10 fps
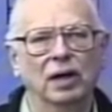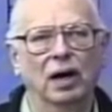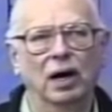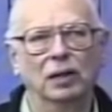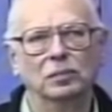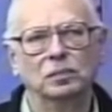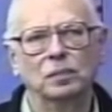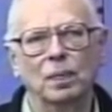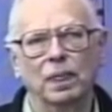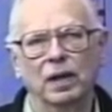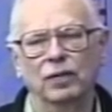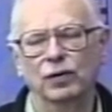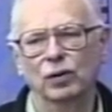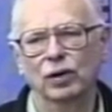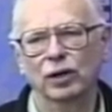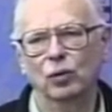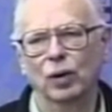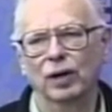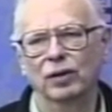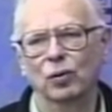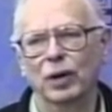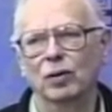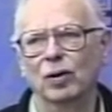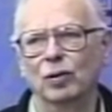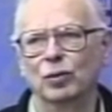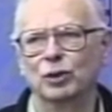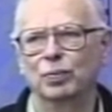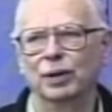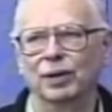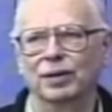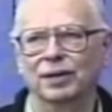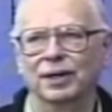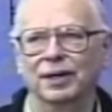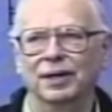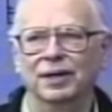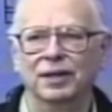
Uh, if you look at where the railroad was built, uh,